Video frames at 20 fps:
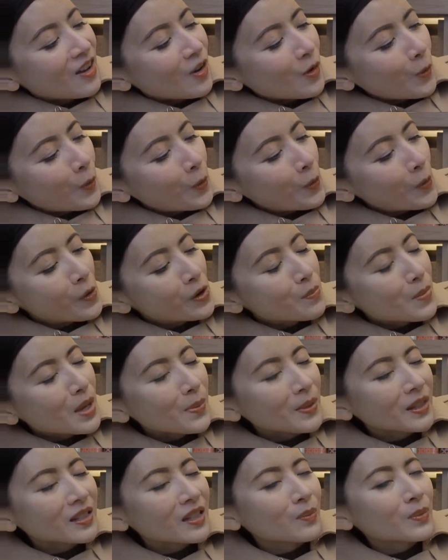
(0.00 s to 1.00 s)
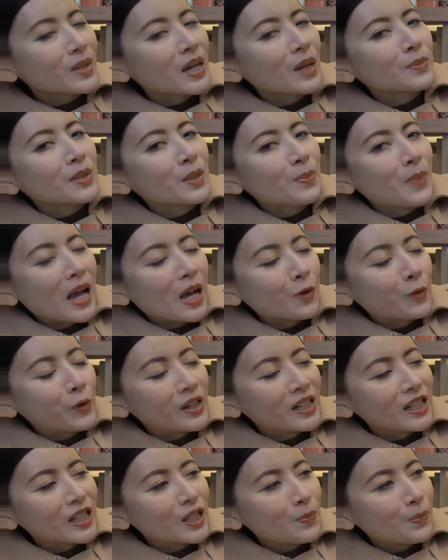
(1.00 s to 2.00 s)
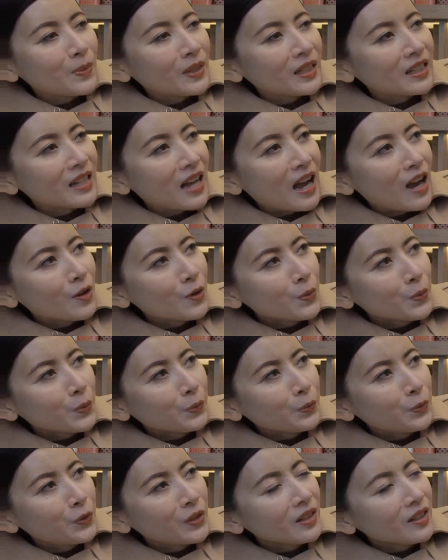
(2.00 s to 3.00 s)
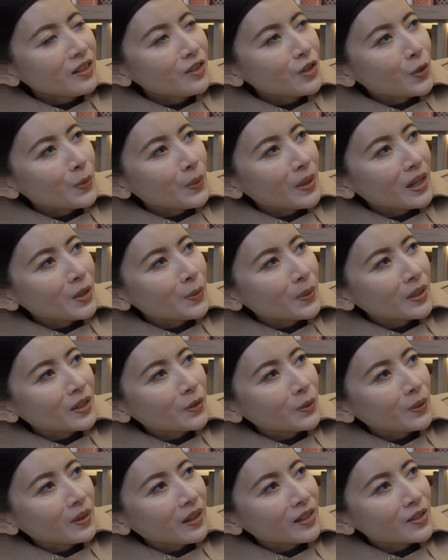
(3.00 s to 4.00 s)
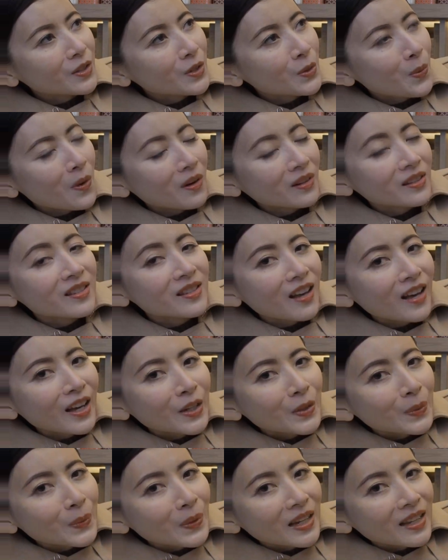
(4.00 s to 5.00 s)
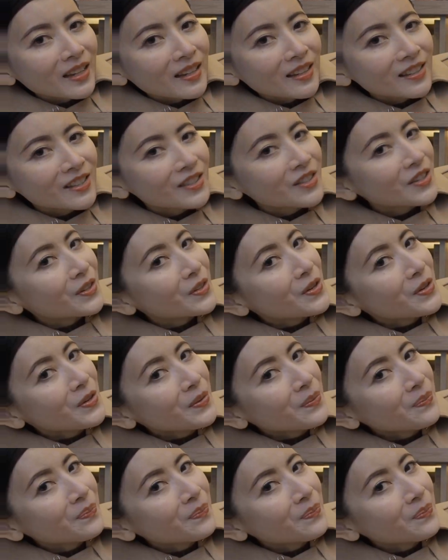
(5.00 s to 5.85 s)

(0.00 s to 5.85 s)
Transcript: or maybe sometimes backwards, but I don't really know anyone who likes to walk sideways, do you?